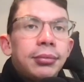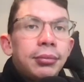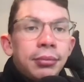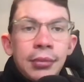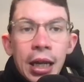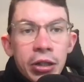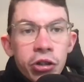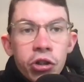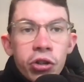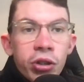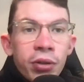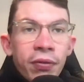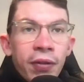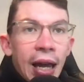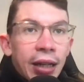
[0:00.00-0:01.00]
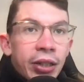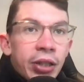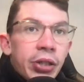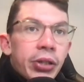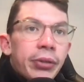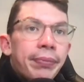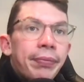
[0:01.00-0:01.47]
That's just the
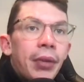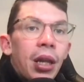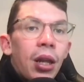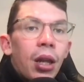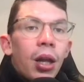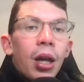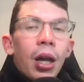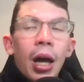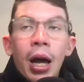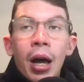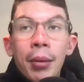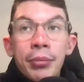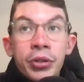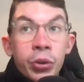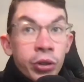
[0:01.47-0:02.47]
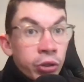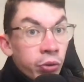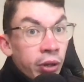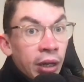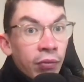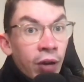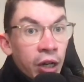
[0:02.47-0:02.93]
facts. So I do
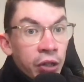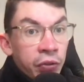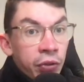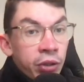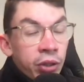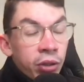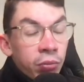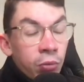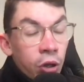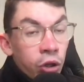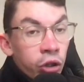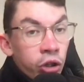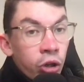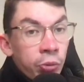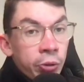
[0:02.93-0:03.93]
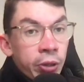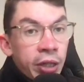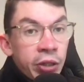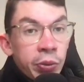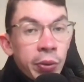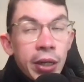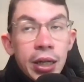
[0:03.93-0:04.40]
think Rashford's a good option
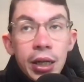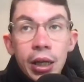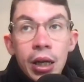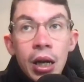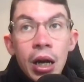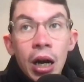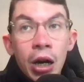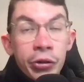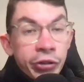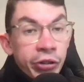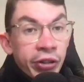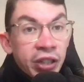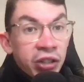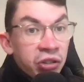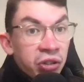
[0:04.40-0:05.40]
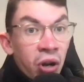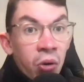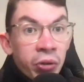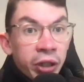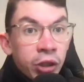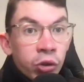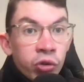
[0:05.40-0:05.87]
this week. I also think just
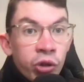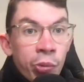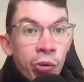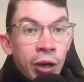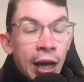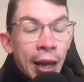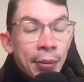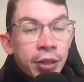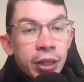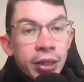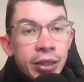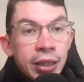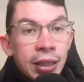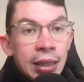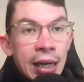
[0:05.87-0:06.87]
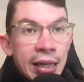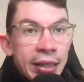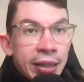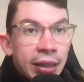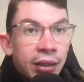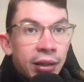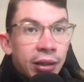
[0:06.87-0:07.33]
holding your triple captain until a
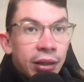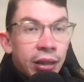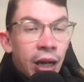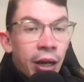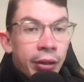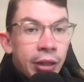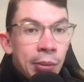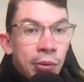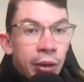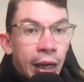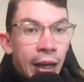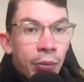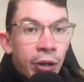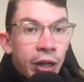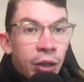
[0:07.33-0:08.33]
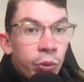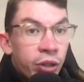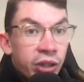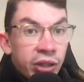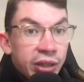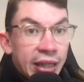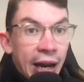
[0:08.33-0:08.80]
later double game week, which
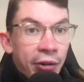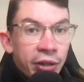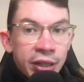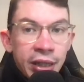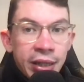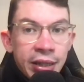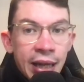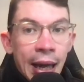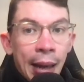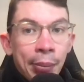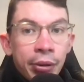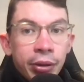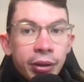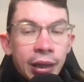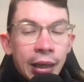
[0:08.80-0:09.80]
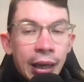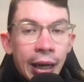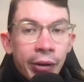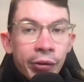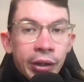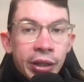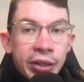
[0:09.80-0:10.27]
is guaranteed to happen
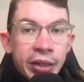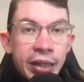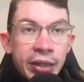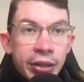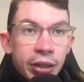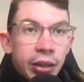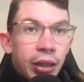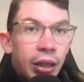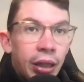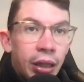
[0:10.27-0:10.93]
later in the season.